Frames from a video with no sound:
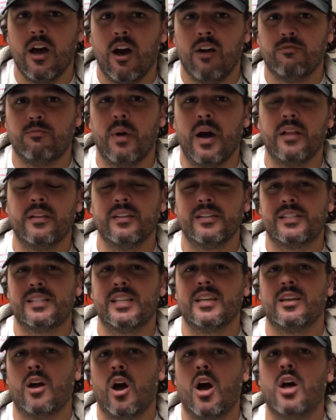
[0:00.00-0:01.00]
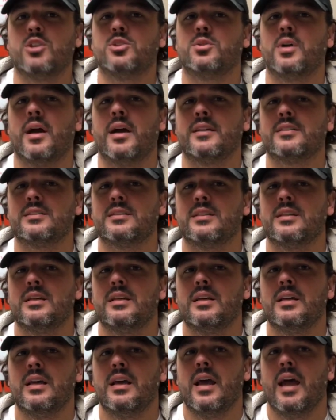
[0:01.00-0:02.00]
of my listing contracts
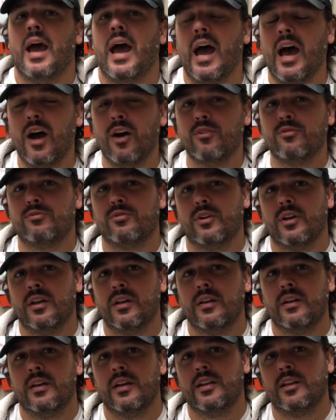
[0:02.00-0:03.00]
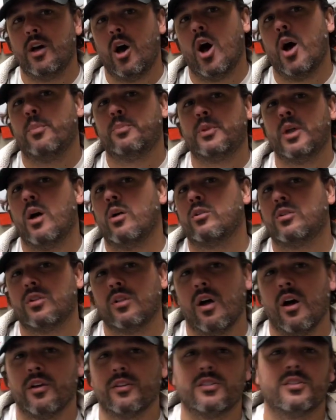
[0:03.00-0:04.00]
have an opt-out
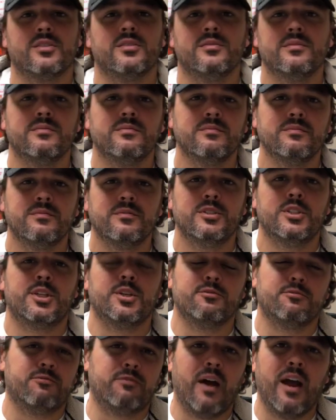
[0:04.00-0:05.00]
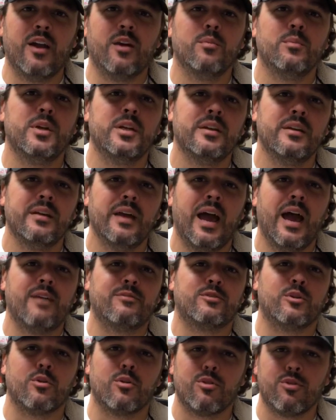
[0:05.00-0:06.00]
clause. You can fire me
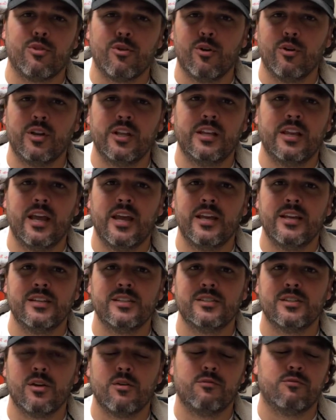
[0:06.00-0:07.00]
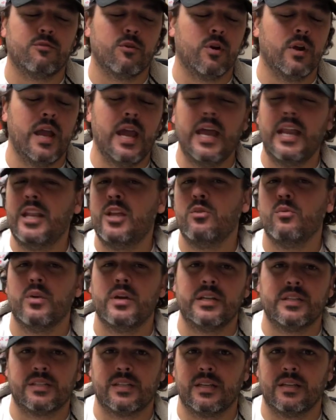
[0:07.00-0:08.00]
after 30 days for any
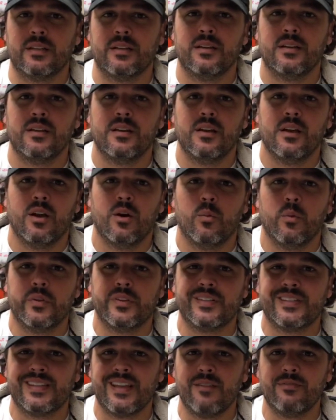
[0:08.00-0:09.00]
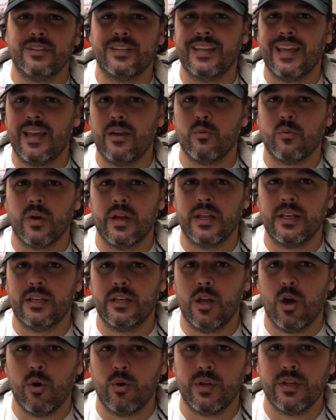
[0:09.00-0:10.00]
reason with 7-day
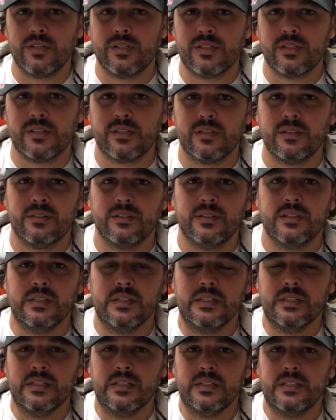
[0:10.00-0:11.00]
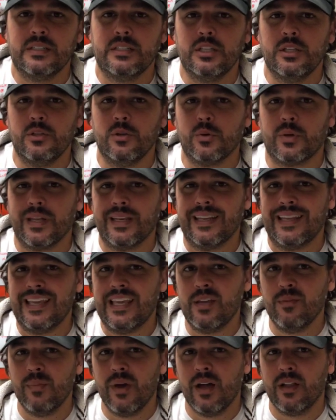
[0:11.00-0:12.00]
written notice. You can
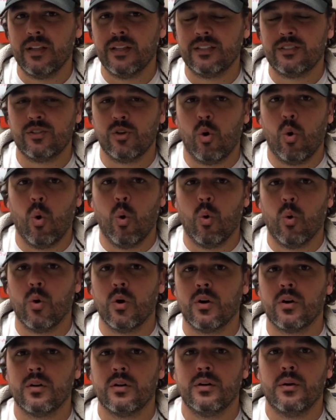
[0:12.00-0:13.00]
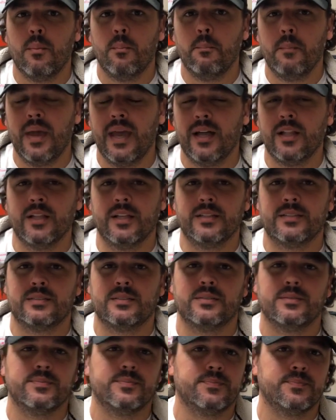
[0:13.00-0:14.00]
email it or mail
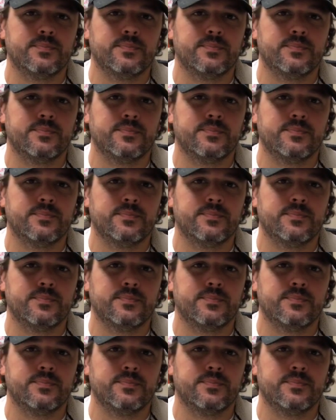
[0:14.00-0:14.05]
it.